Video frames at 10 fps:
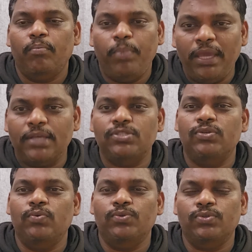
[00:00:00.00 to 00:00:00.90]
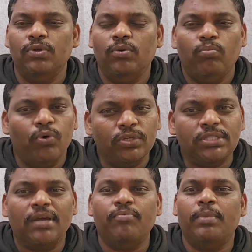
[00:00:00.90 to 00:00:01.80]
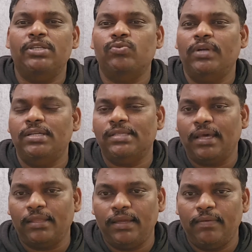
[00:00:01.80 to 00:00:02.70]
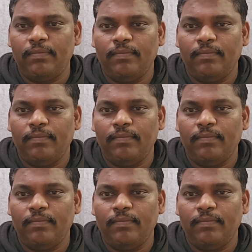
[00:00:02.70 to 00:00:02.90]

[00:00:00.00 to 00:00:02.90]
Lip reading: PSUs. Most of my students are there.